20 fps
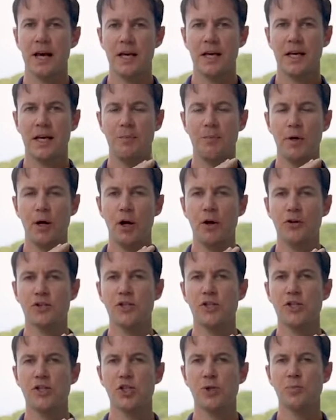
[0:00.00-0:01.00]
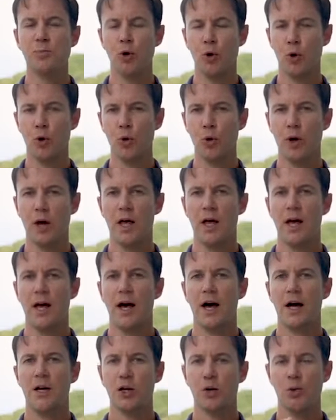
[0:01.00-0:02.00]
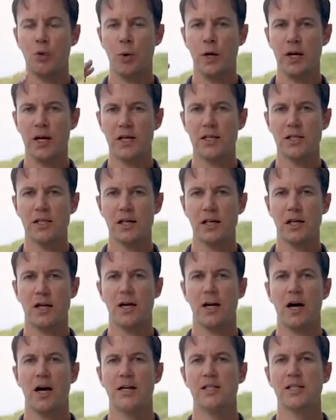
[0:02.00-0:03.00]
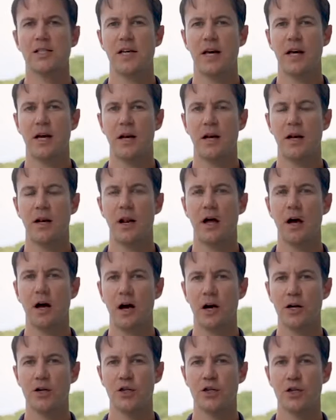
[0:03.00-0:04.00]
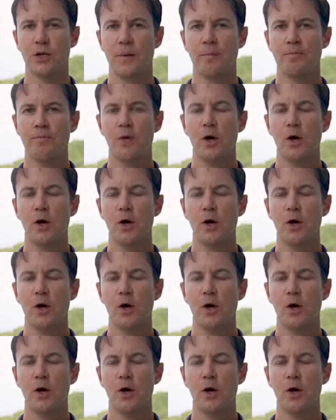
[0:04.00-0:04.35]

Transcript: Keep your losses small and your winners nice and large.